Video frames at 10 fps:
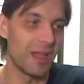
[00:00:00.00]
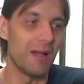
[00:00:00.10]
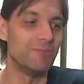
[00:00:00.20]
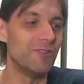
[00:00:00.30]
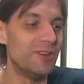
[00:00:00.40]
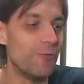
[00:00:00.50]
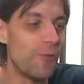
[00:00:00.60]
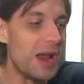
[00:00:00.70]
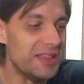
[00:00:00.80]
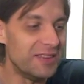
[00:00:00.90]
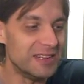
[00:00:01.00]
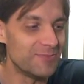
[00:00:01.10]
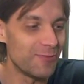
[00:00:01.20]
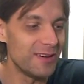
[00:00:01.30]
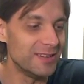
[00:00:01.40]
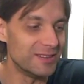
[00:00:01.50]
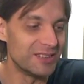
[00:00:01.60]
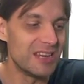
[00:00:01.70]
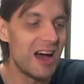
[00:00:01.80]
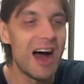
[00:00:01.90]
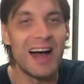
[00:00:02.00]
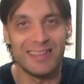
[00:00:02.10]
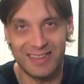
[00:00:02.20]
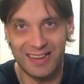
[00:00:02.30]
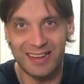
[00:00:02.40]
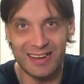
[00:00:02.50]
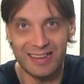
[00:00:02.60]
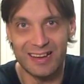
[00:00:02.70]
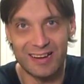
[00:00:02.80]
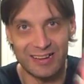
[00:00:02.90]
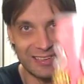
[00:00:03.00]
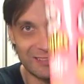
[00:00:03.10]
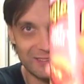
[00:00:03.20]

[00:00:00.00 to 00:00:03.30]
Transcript: I'm going to rate these Pringles hot diggity dog